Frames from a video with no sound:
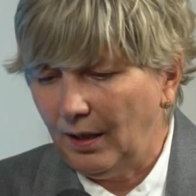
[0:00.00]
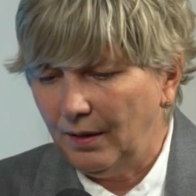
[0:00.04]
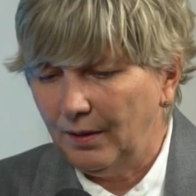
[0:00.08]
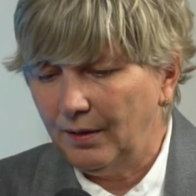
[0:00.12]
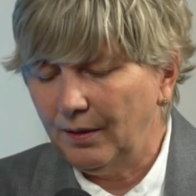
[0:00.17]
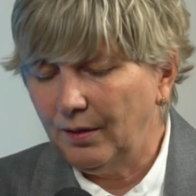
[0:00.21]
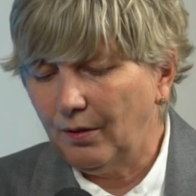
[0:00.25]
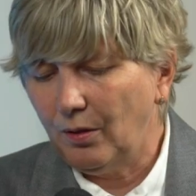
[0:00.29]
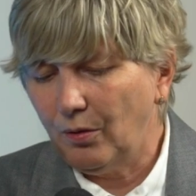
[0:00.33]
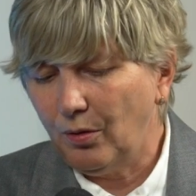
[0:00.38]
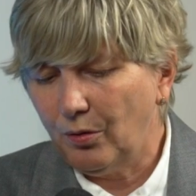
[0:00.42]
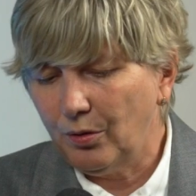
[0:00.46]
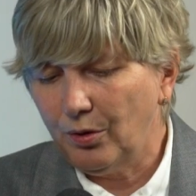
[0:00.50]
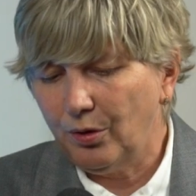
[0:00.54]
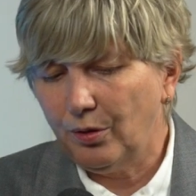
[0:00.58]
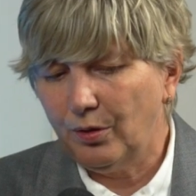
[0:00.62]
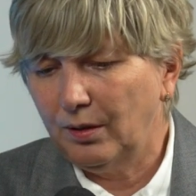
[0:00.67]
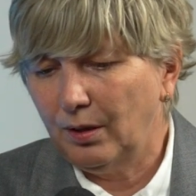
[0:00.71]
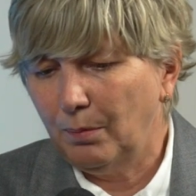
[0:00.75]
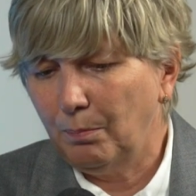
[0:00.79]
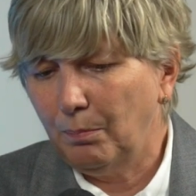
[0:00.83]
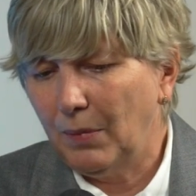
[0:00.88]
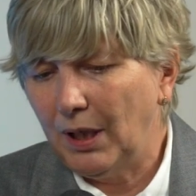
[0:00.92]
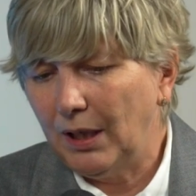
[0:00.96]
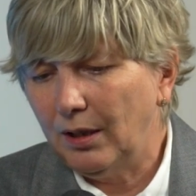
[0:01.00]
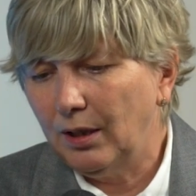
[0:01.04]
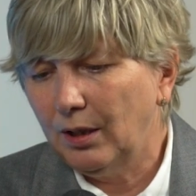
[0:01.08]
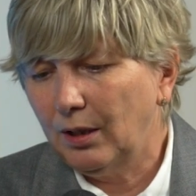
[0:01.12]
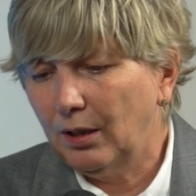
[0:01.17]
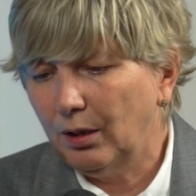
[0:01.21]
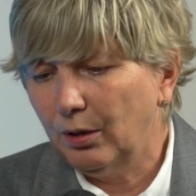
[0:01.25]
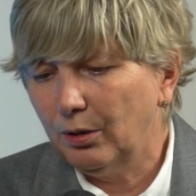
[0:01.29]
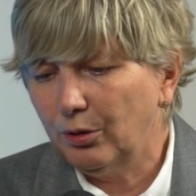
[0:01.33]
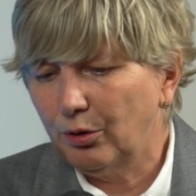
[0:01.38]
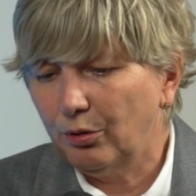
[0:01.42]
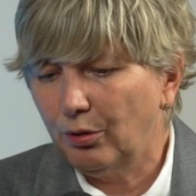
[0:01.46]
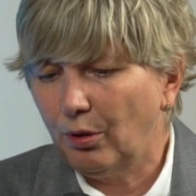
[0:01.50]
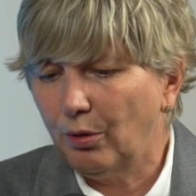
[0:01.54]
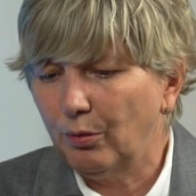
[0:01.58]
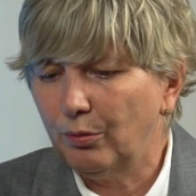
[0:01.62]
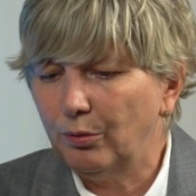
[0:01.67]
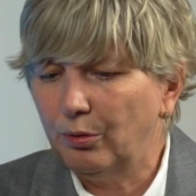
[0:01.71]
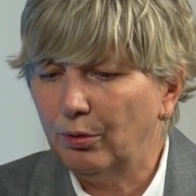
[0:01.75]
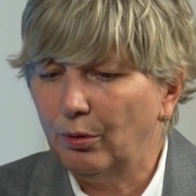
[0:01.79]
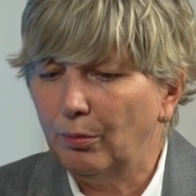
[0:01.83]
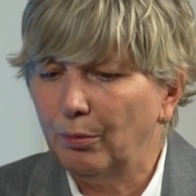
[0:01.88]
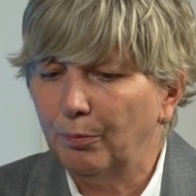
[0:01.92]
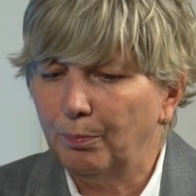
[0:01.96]
and also the medical drone
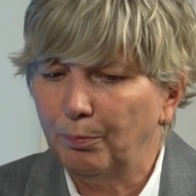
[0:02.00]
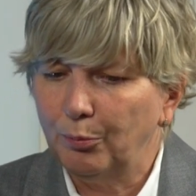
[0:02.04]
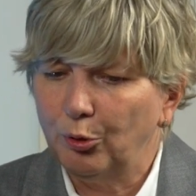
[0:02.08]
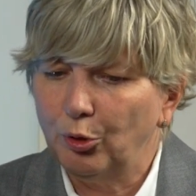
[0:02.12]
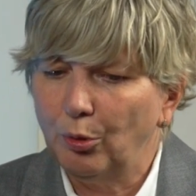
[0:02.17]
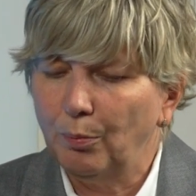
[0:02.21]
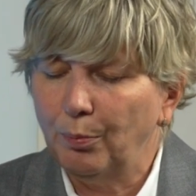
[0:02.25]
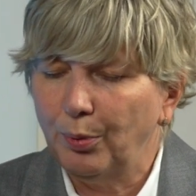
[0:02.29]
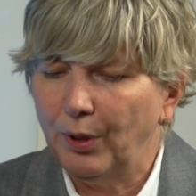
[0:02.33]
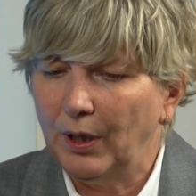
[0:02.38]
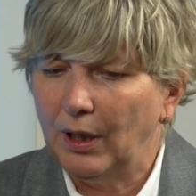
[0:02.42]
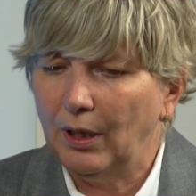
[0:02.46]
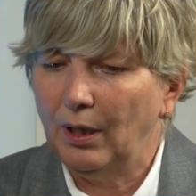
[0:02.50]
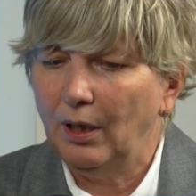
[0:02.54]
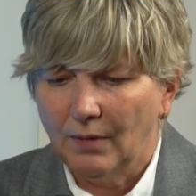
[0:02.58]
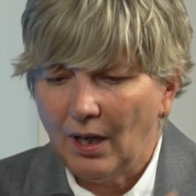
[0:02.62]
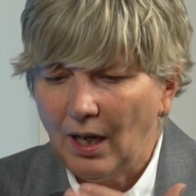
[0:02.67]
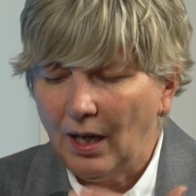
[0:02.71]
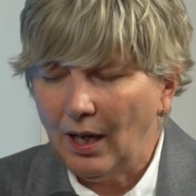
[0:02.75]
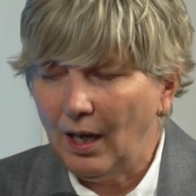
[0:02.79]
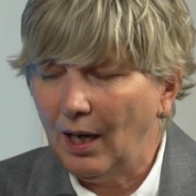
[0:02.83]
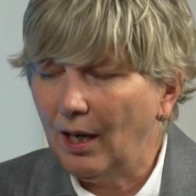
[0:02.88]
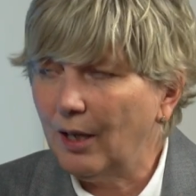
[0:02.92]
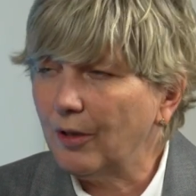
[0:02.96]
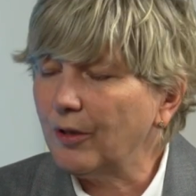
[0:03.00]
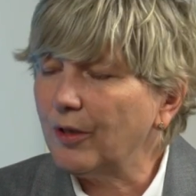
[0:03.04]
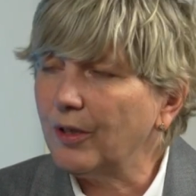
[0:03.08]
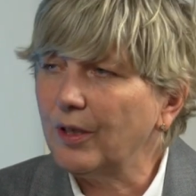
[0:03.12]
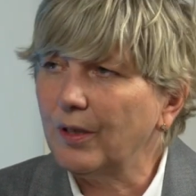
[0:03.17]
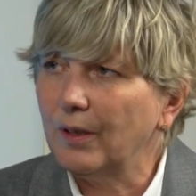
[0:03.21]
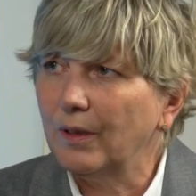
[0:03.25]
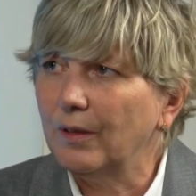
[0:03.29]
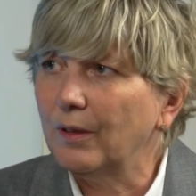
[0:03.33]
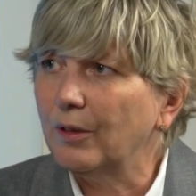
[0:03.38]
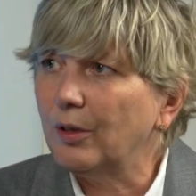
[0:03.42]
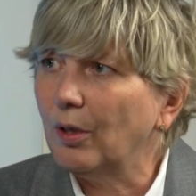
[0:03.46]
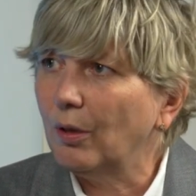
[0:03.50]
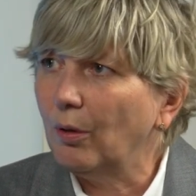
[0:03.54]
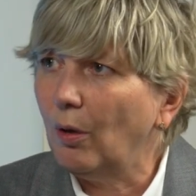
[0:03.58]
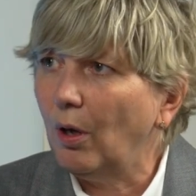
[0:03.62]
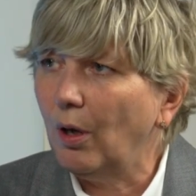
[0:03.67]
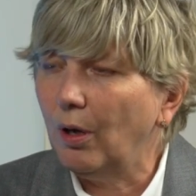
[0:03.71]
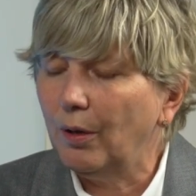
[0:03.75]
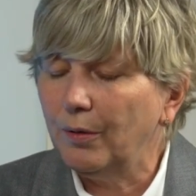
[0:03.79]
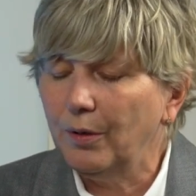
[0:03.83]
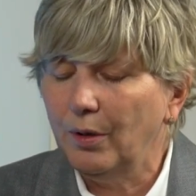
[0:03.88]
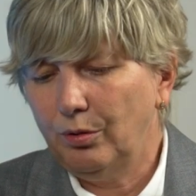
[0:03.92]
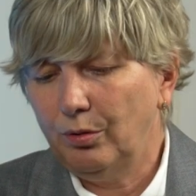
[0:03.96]
to bring hearts and so
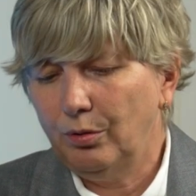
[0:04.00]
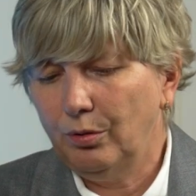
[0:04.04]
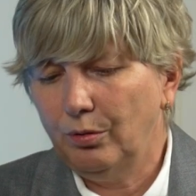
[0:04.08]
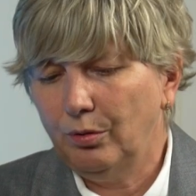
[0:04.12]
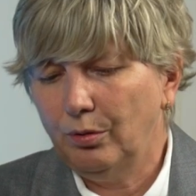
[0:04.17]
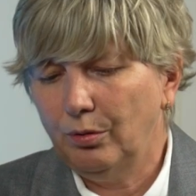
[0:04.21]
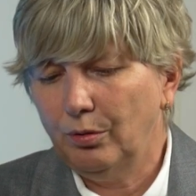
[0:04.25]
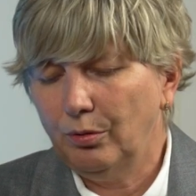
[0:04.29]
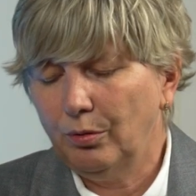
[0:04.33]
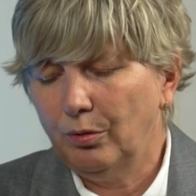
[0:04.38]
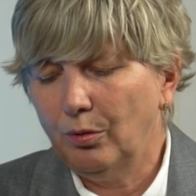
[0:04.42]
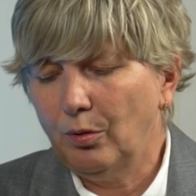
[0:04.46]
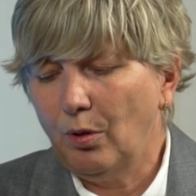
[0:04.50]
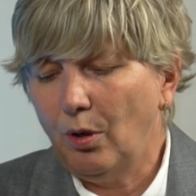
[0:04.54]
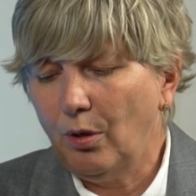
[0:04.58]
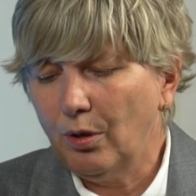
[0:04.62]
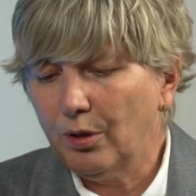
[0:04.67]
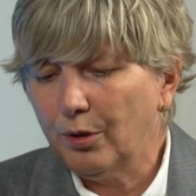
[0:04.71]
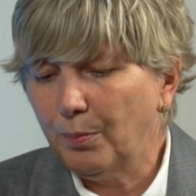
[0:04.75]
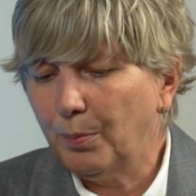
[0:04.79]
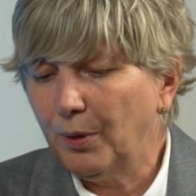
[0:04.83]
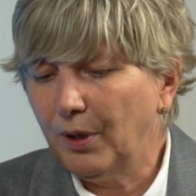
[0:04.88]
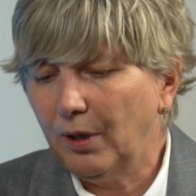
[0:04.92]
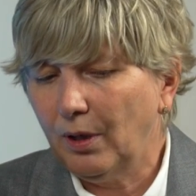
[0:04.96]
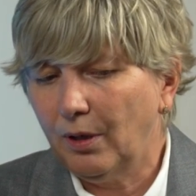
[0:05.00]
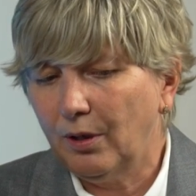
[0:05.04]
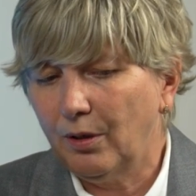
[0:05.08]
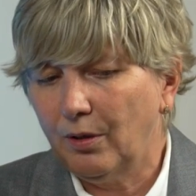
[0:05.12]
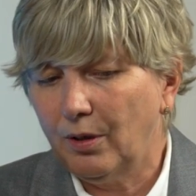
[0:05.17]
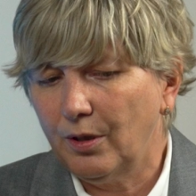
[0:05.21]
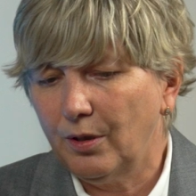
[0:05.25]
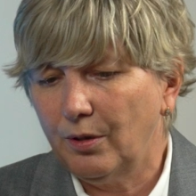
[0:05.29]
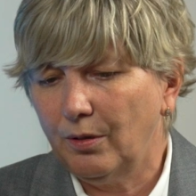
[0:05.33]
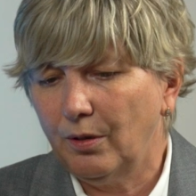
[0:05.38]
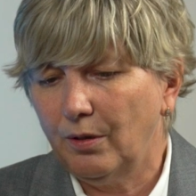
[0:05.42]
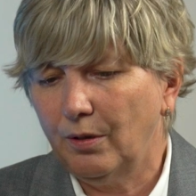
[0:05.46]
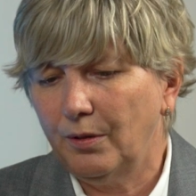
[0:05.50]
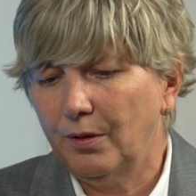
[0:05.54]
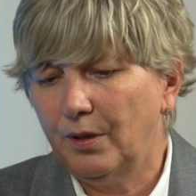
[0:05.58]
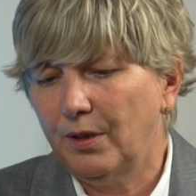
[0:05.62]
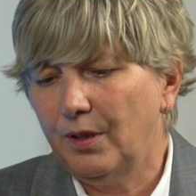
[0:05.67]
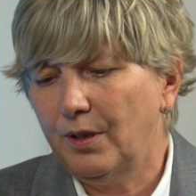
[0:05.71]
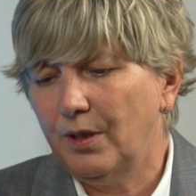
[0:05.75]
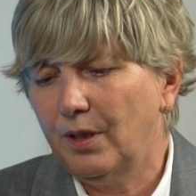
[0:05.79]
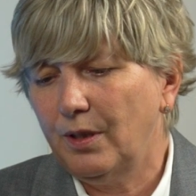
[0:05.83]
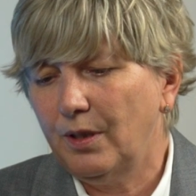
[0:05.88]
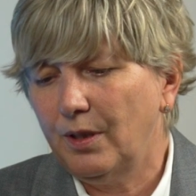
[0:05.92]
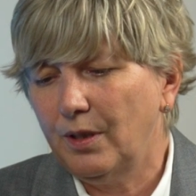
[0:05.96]
on to hospitals or so on.
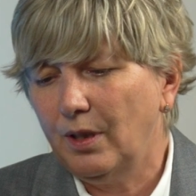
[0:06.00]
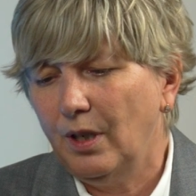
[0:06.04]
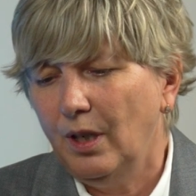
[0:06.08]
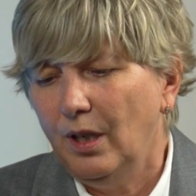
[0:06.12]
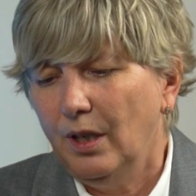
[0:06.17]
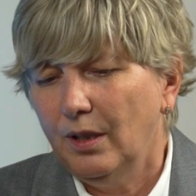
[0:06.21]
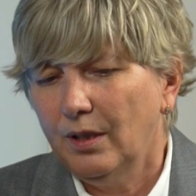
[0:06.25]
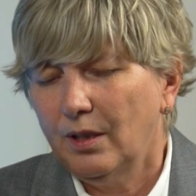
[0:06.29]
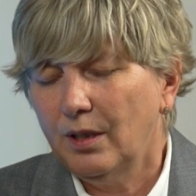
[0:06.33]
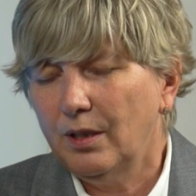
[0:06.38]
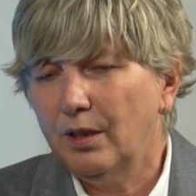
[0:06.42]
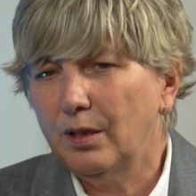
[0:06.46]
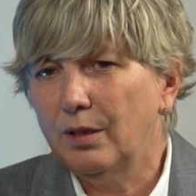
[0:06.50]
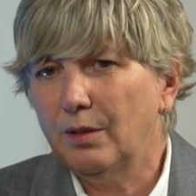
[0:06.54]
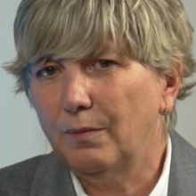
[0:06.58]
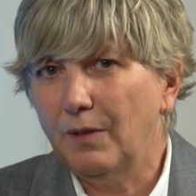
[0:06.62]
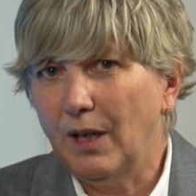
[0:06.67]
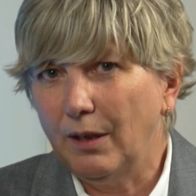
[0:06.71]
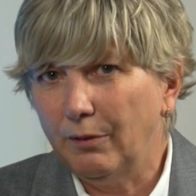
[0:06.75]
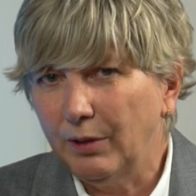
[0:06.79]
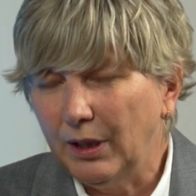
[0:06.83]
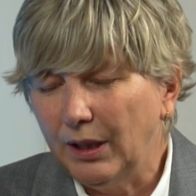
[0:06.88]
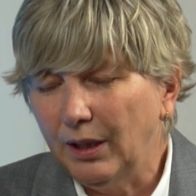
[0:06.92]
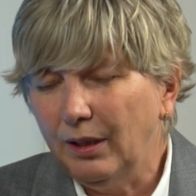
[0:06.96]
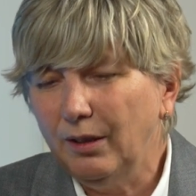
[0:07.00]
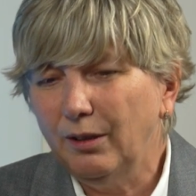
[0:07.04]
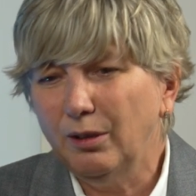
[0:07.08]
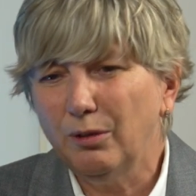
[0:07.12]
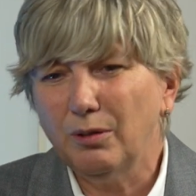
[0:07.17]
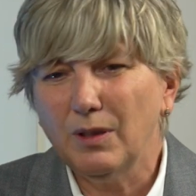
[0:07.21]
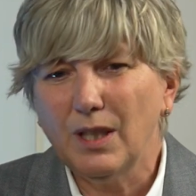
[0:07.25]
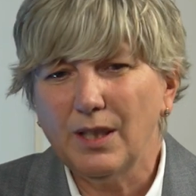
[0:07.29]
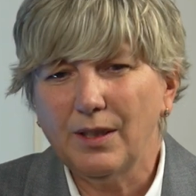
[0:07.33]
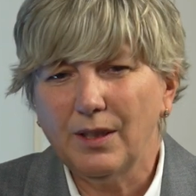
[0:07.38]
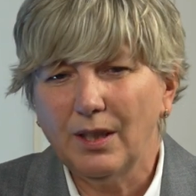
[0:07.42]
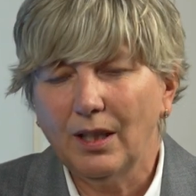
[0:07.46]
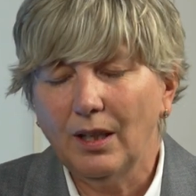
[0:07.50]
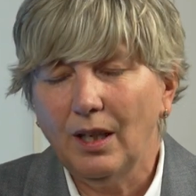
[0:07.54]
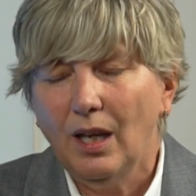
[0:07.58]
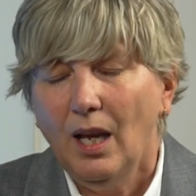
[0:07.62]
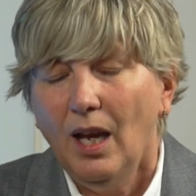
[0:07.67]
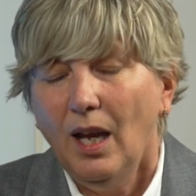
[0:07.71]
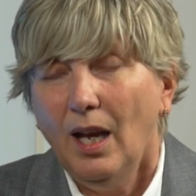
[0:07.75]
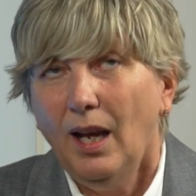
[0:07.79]
This is very interesting.